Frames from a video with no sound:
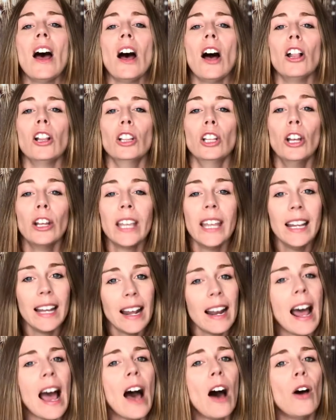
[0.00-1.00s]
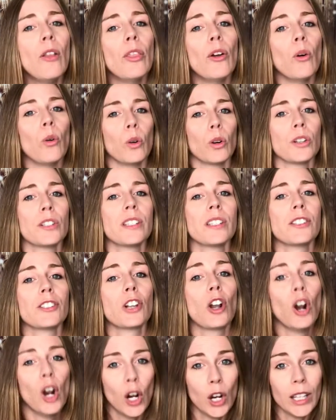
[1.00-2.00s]
Looking at how the horses
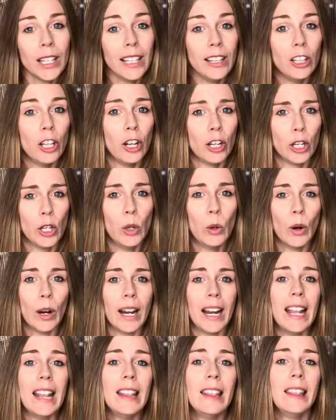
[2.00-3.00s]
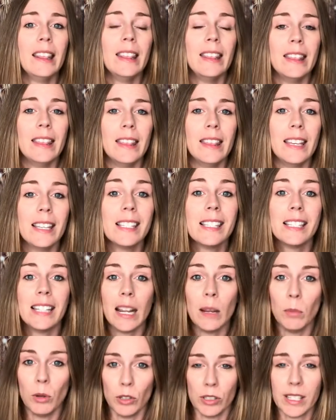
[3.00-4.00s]
currently look who are in this
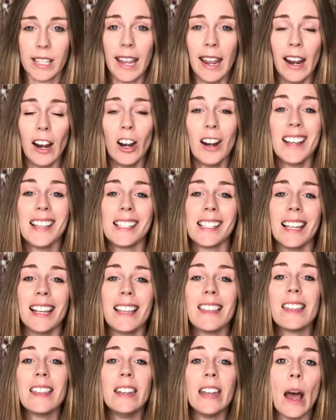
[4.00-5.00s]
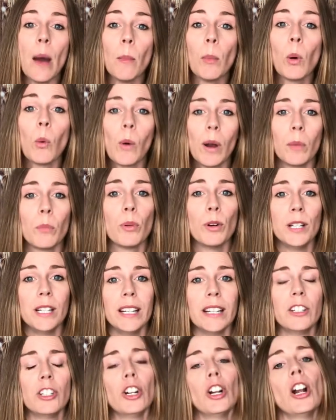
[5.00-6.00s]
stable's care is like the number one
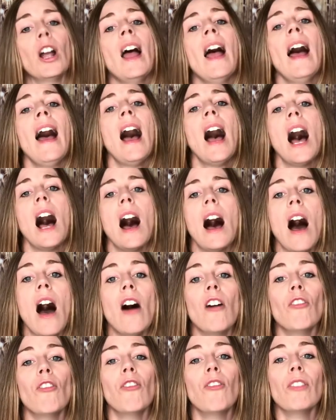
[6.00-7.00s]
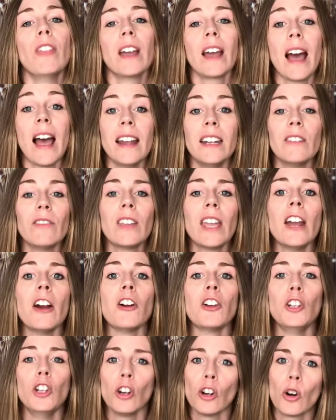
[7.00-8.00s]
predictor of the kind of care
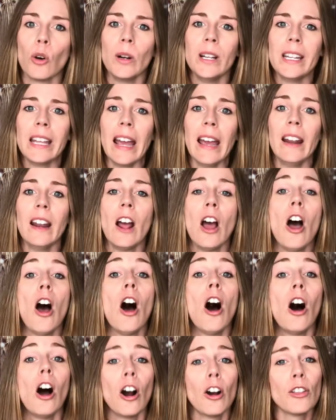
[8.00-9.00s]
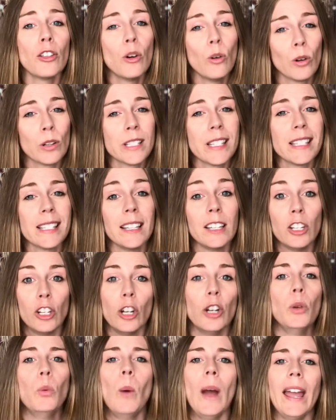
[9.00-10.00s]
you're going to get. Are the horses in
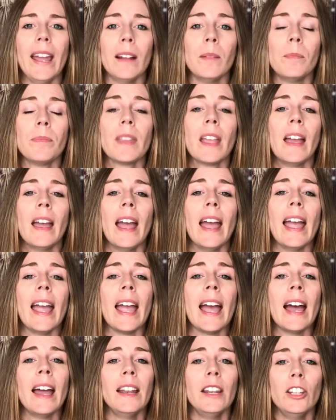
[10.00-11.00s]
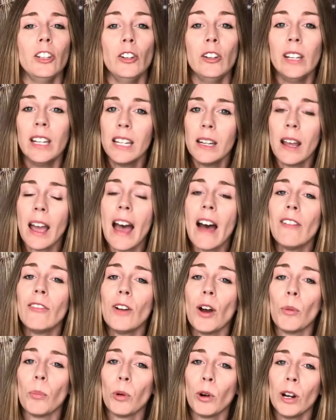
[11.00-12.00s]
good weight? And you need to have a
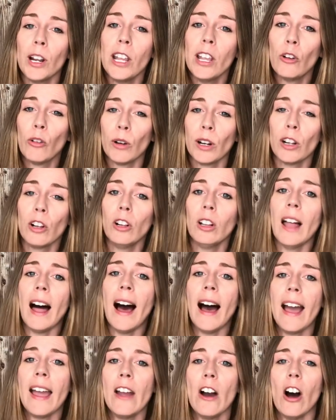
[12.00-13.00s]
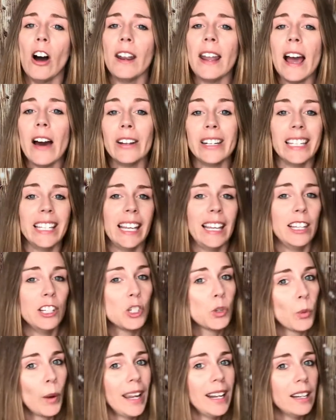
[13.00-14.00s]
pretty critical eye on how to gauge
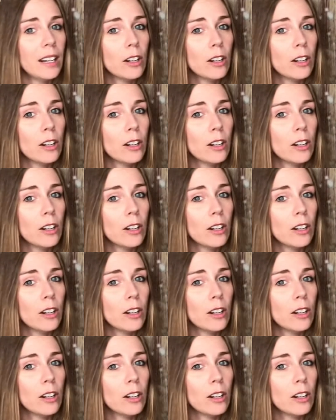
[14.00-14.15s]
weight in